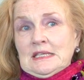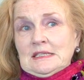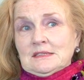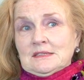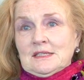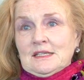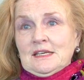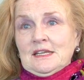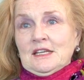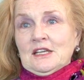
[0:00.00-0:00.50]
Less
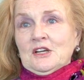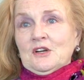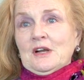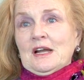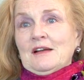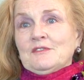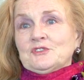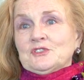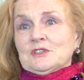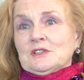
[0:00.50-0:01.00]
than a year
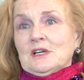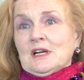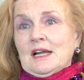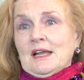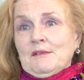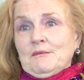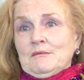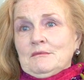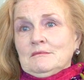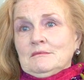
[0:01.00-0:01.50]
after
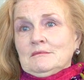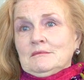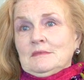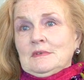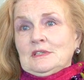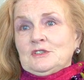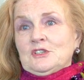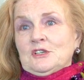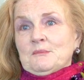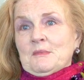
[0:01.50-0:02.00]
I
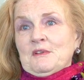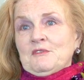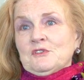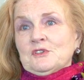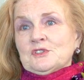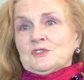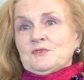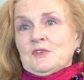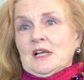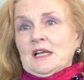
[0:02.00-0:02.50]
took my
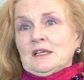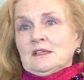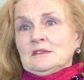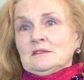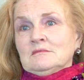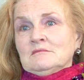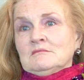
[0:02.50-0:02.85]
first flight.